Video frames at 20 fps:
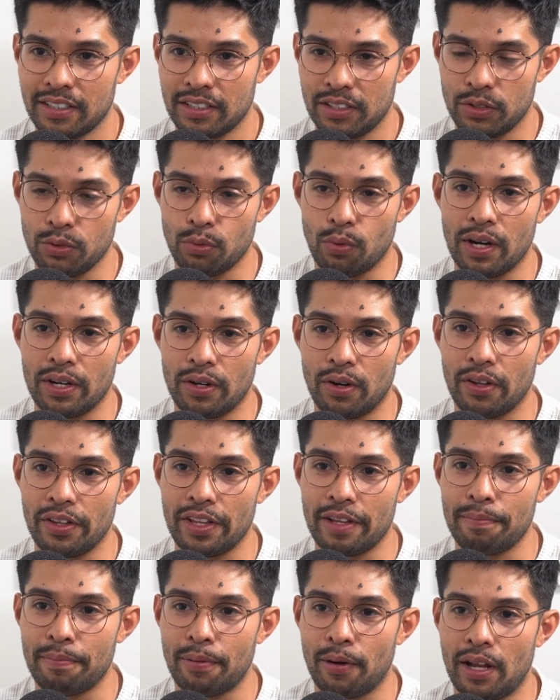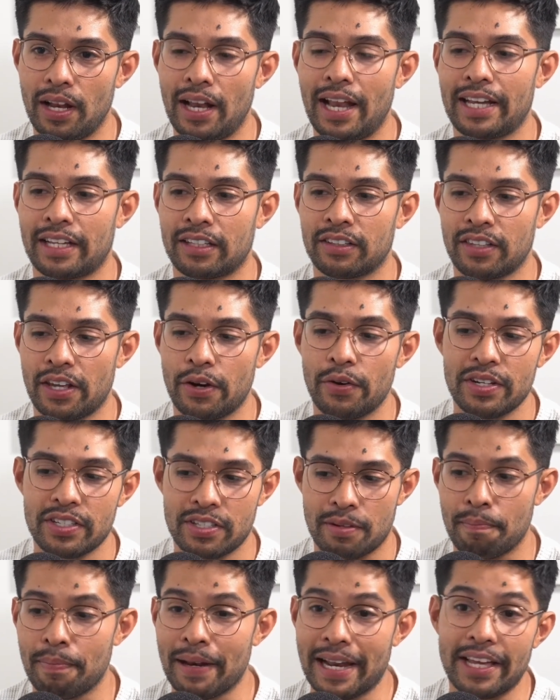You want all that like, there is
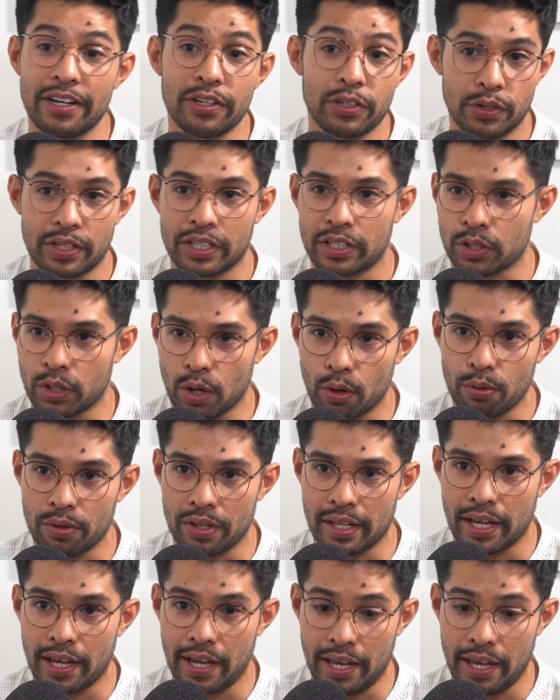a blend, you can go there.